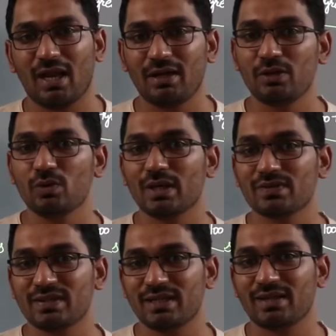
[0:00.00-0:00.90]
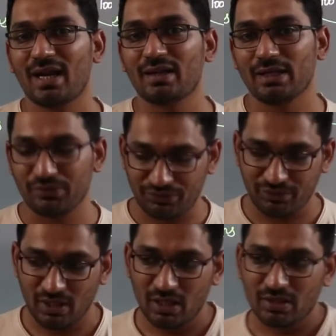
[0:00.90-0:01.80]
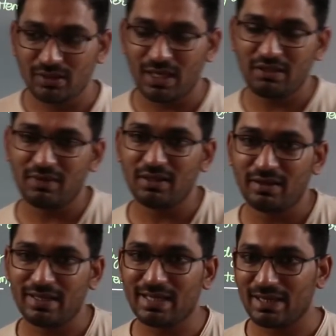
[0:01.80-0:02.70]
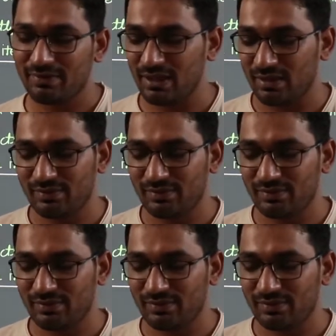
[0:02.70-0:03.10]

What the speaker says: and you can say that if the inventory level